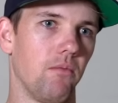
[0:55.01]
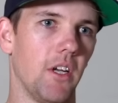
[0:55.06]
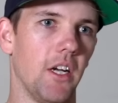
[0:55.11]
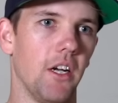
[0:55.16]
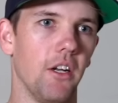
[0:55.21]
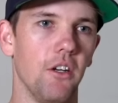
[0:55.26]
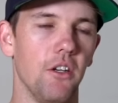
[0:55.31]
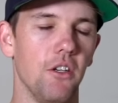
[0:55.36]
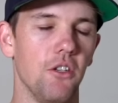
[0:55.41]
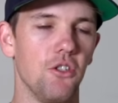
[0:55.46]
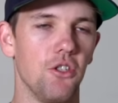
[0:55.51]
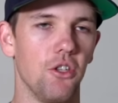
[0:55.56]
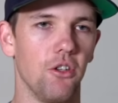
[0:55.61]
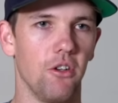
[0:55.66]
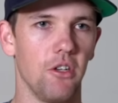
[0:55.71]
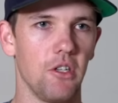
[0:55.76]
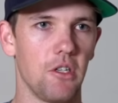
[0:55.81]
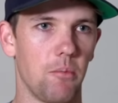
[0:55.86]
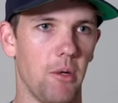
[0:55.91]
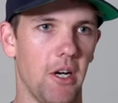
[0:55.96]

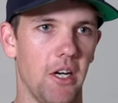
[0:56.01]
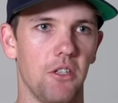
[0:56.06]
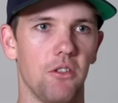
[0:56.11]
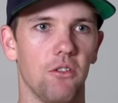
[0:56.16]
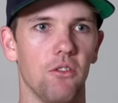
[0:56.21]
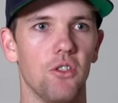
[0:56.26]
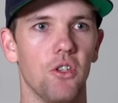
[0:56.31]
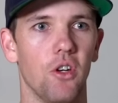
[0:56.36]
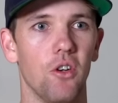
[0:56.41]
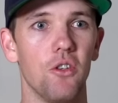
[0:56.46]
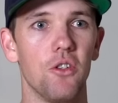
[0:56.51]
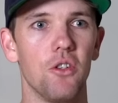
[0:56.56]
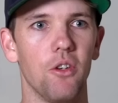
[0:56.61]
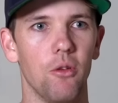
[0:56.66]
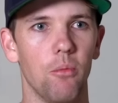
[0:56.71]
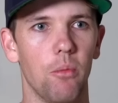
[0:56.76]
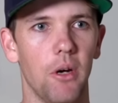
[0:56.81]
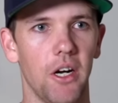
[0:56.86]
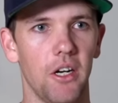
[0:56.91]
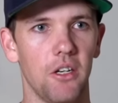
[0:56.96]
endurance pace or zone
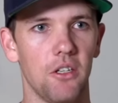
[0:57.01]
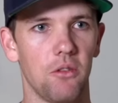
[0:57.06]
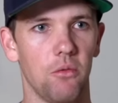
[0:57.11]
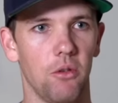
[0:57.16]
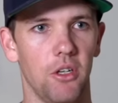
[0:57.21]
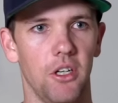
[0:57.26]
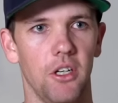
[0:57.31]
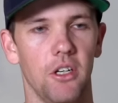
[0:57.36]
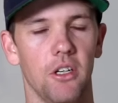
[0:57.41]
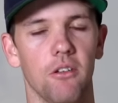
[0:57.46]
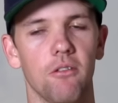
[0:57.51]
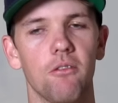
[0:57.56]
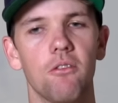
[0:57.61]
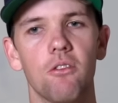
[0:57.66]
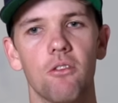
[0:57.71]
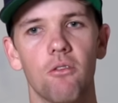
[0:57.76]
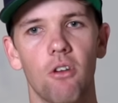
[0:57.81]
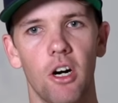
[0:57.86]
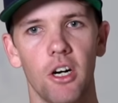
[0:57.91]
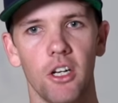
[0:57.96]
2 pace where you're
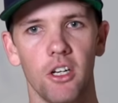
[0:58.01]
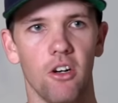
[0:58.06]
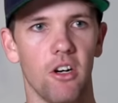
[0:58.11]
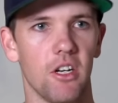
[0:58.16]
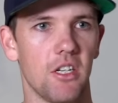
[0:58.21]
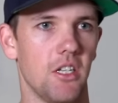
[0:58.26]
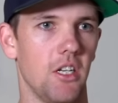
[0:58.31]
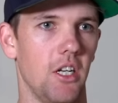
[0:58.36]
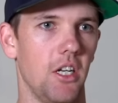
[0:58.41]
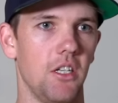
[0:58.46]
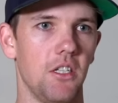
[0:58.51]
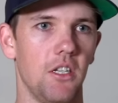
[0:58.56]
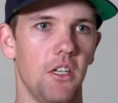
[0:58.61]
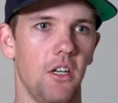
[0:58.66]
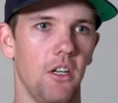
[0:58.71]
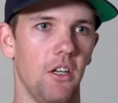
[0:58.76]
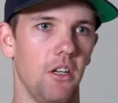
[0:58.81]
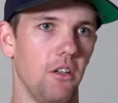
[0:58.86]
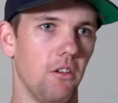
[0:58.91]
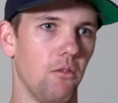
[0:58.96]
riding nice and
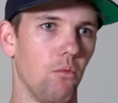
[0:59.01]
easy.